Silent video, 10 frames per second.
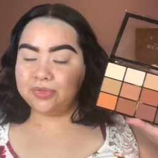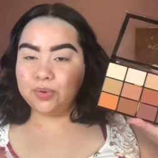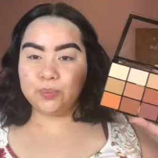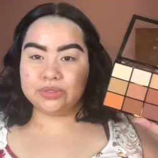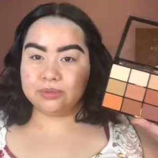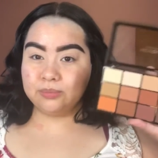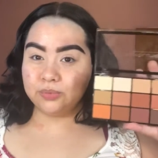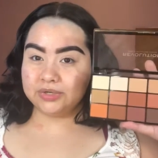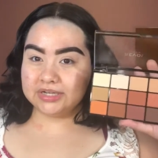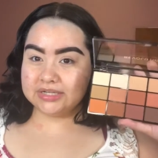what the
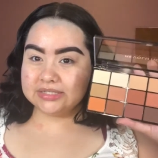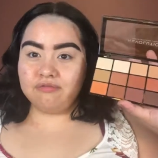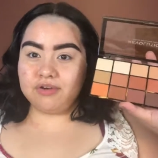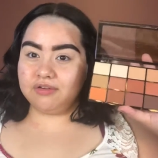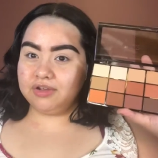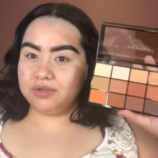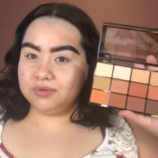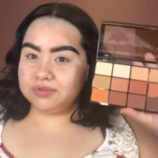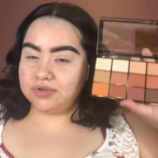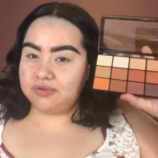mood is. Very
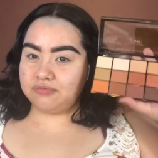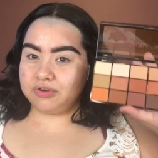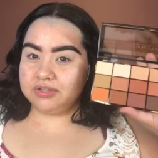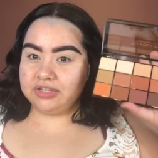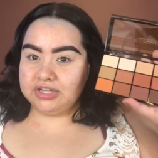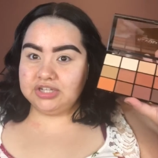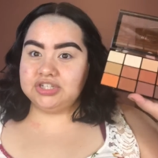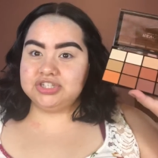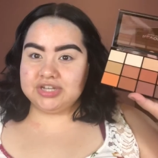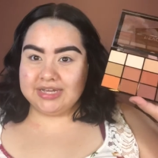user friendly
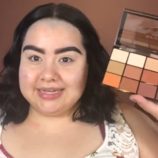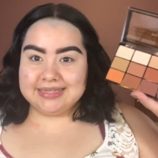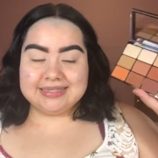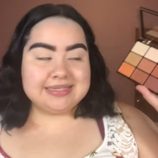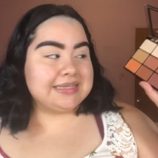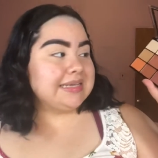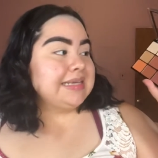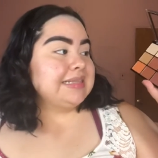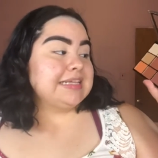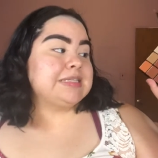shades
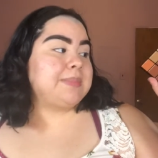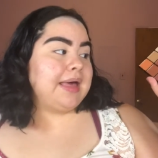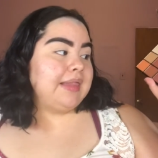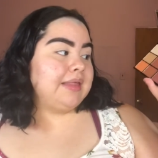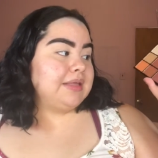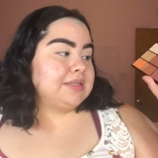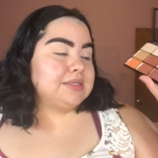in this palette.